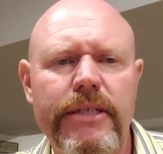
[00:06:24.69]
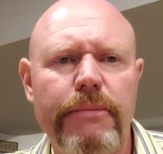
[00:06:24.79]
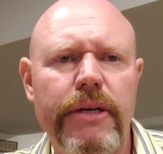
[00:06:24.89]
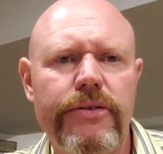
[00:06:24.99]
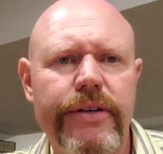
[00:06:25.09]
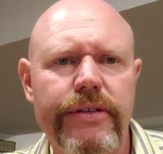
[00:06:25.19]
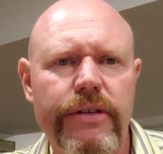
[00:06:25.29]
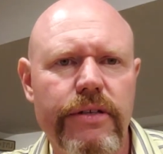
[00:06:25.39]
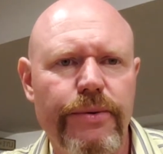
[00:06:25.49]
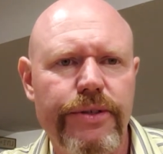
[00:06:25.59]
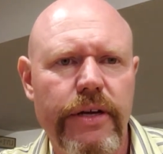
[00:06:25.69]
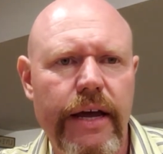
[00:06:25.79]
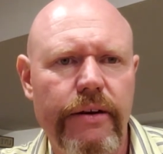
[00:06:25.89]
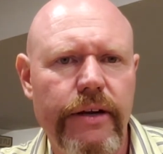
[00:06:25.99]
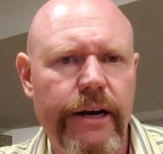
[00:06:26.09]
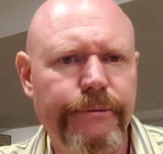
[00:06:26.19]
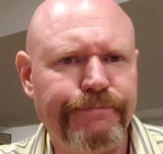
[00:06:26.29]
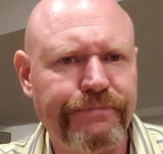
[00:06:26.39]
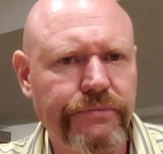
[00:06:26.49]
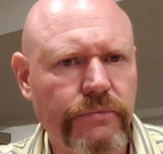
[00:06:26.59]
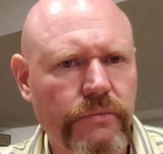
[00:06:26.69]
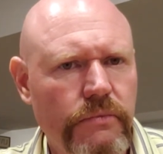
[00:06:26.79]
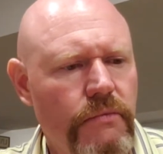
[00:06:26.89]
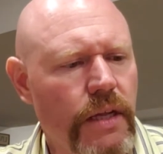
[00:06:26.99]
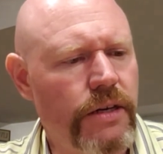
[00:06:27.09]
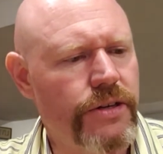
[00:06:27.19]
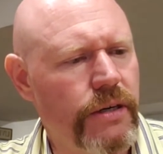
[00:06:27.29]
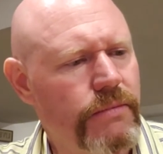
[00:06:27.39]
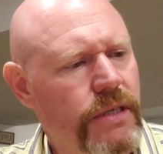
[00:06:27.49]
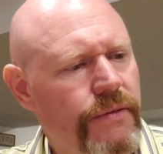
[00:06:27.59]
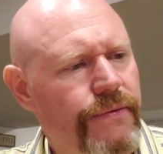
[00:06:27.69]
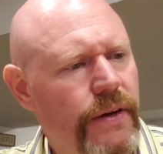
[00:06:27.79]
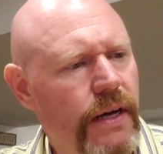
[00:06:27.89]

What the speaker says: I'd be interested to see what you had, Gary, in terms of